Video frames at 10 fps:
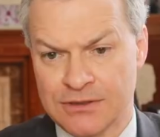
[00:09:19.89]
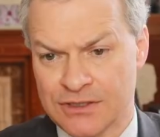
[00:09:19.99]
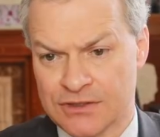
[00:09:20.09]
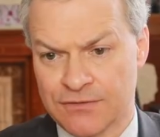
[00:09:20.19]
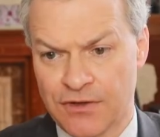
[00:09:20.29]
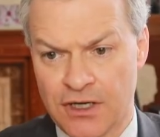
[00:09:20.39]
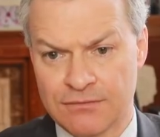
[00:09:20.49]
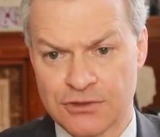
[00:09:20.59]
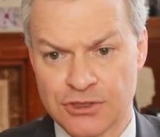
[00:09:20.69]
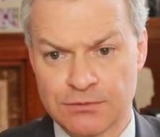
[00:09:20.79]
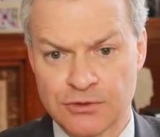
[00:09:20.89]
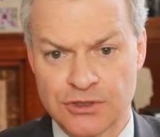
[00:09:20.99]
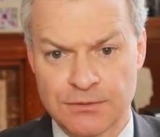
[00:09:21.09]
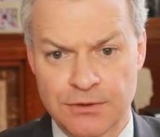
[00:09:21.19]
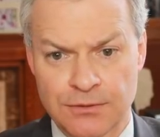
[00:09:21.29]
able to survive a
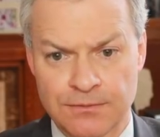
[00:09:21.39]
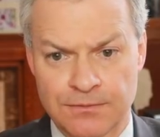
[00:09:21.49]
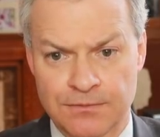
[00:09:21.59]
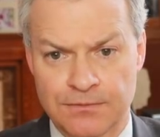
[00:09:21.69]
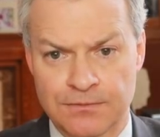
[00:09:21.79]
triple.